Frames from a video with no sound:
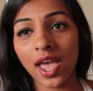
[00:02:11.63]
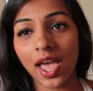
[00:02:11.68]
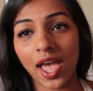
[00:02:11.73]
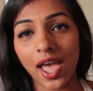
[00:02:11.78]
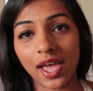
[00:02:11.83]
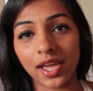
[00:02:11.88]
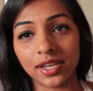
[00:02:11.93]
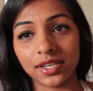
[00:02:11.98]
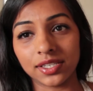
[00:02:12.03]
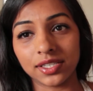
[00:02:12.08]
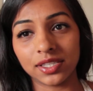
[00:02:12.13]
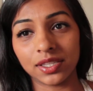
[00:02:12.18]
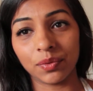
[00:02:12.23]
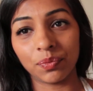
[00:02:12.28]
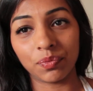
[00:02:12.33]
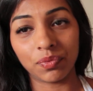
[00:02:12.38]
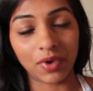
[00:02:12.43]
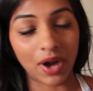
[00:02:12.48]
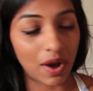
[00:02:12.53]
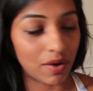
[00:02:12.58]
and the
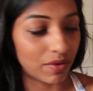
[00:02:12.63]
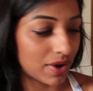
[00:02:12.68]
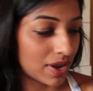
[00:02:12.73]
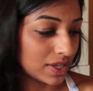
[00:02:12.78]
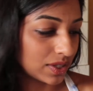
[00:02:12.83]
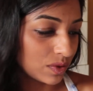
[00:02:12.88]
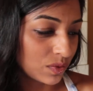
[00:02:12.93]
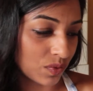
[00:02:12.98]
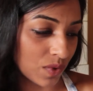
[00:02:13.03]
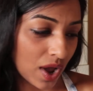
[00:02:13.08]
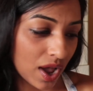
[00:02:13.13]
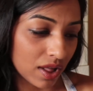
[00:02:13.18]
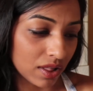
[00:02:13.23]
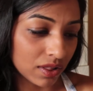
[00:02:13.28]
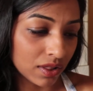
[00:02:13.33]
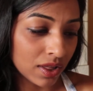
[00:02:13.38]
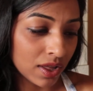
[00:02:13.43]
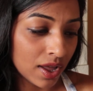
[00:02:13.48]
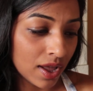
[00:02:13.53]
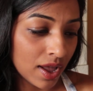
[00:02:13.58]
brown as well.